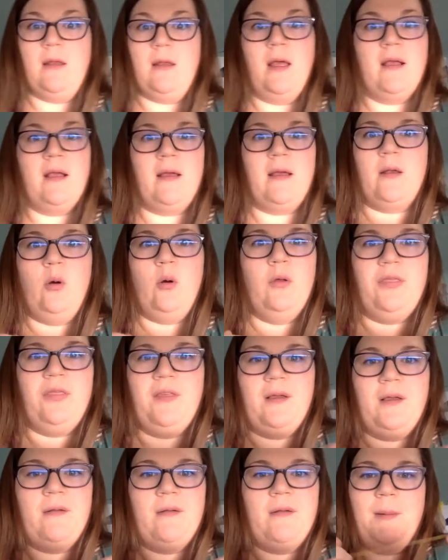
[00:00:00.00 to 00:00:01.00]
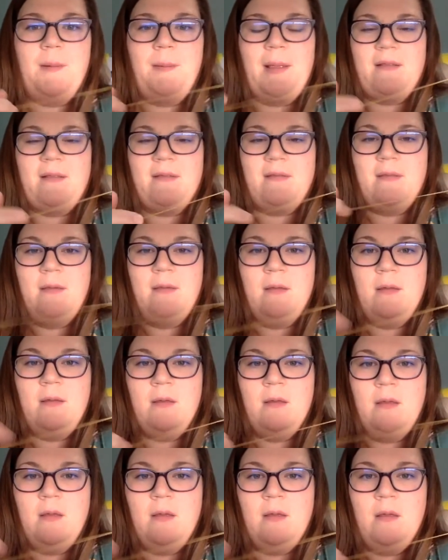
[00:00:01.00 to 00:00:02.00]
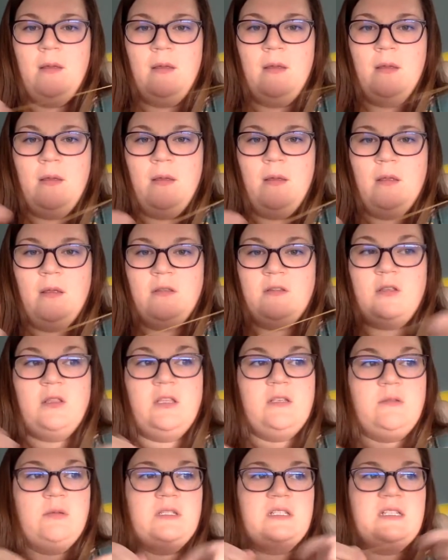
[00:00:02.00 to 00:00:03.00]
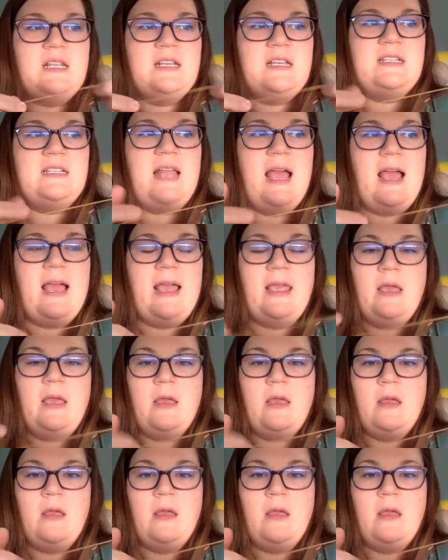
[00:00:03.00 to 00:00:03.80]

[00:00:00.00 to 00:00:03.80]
I got a whole thing of rubber bands. So this one's nice and high.